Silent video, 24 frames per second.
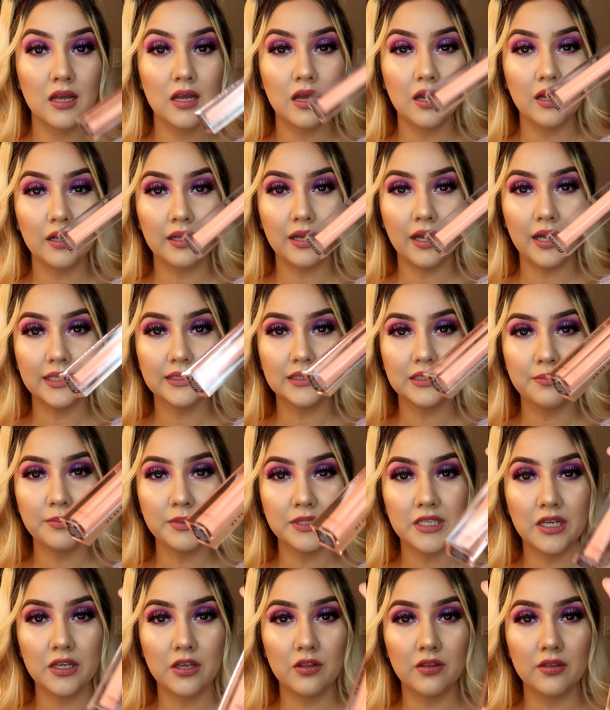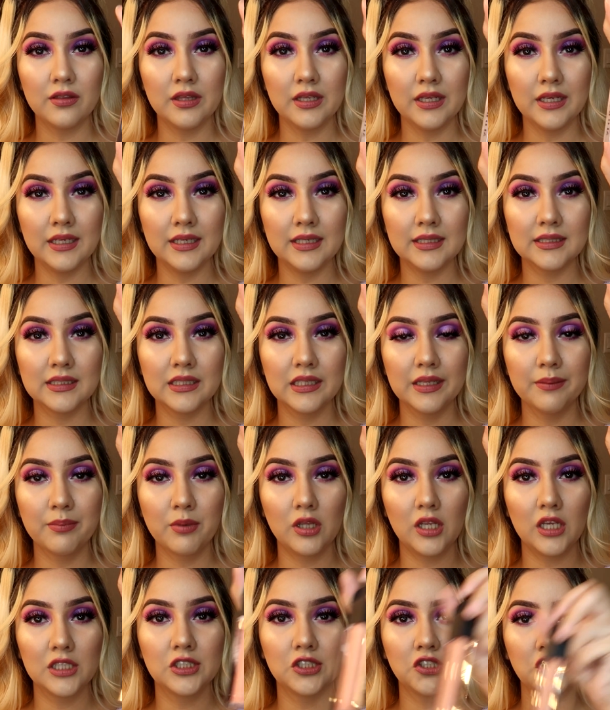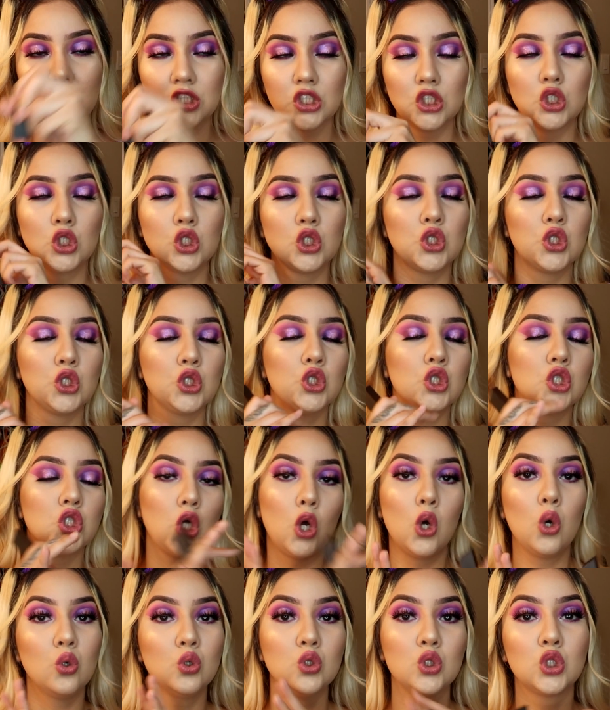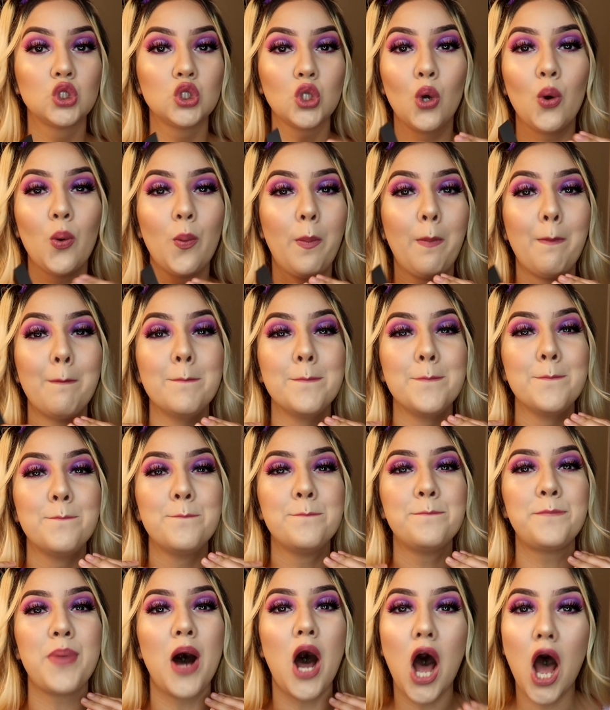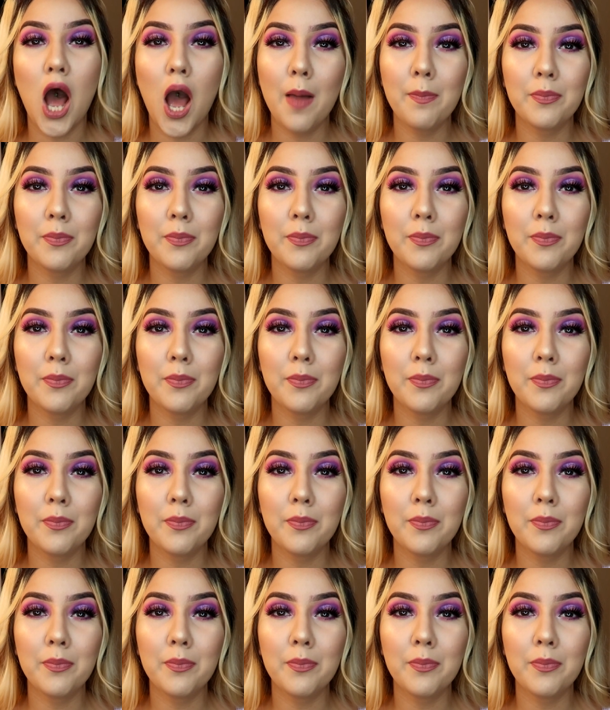Guys, let me tell you, these lip glosses are so bomb.